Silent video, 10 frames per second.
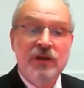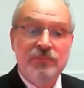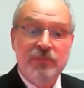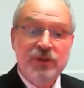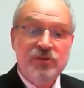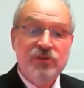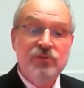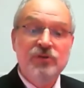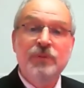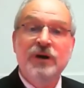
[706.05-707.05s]
public
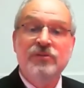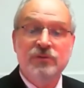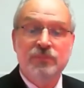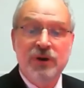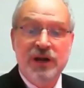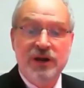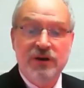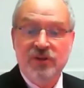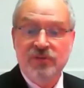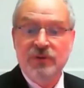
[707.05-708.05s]
school-sponsored prayer
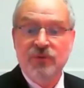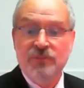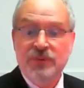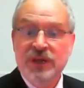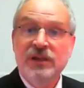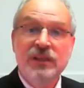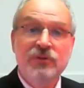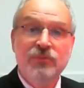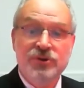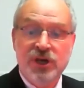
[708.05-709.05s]
has been repeatedly
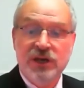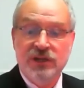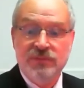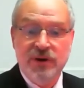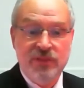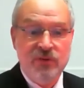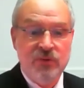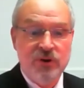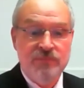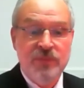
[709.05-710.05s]
rejected by the
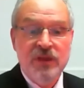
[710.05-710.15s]
court